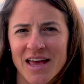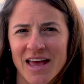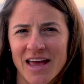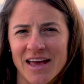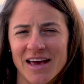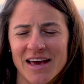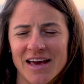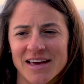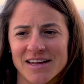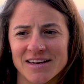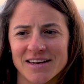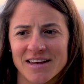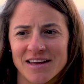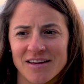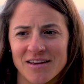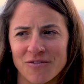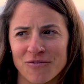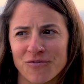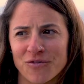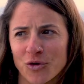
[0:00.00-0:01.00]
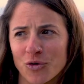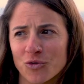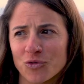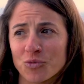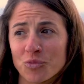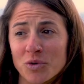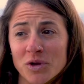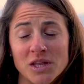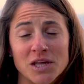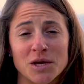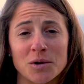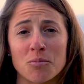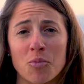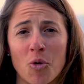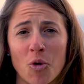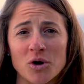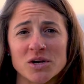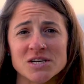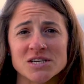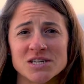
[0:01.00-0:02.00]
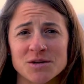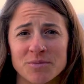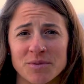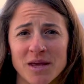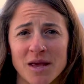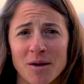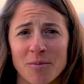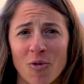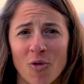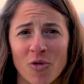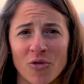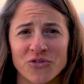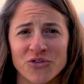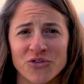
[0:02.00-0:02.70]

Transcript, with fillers: And it feels really important to be able